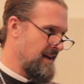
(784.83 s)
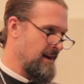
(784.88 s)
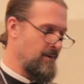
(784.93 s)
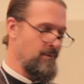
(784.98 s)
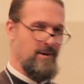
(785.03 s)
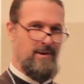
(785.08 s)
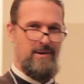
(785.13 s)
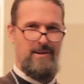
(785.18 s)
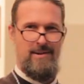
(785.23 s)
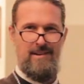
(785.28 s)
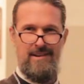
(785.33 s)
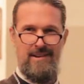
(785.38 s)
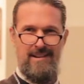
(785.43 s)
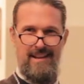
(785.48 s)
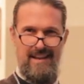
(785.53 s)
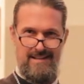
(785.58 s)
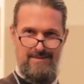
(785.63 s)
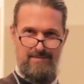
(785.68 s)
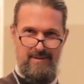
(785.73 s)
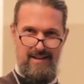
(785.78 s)
hour,
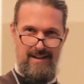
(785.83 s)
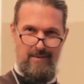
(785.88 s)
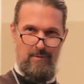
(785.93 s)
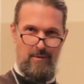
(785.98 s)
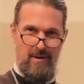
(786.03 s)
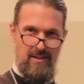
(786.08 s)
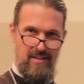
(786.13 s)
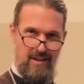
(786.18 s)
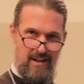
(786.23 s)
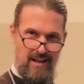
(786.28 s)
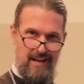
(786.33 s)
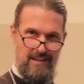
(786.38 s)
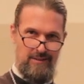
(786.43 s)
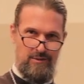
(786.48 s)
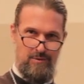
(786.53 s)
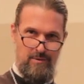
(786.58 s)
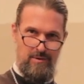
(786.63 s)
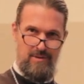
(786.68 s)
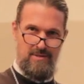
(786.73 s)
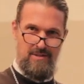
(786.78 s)
explain what are the
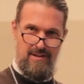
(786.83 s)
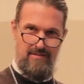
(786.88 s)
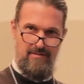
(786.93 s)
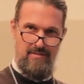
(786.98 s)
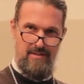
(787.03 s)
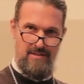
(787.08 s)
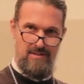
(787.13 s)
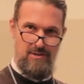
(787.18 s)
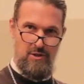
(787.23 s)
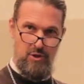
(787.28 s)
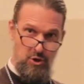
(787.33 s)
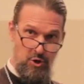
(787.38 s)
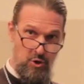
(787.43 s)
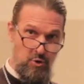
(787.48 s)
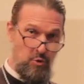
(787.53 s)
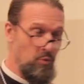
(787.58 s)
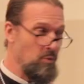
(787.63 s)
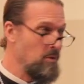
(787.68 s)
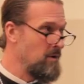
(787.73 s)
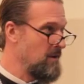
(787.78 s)
contours of this
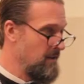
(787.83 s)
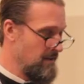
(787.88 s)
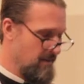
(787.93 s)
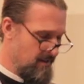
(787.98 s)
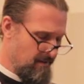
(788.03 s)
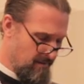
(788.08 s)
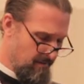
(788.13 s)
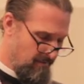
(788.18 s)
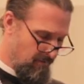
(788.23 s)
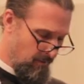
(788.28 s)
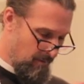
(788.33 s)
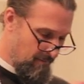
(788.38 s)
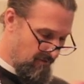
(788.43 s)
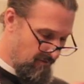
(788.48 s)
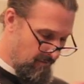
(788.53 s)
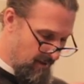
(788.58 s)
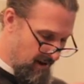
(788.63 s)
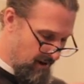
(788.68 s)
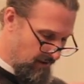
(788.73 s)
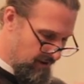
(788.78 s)
new form of
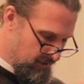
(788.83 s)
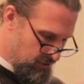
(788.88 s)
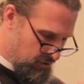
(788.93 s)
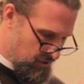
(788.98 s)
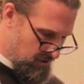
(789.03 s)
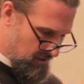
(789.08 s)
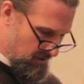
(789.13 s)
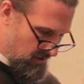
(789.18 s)
marriage.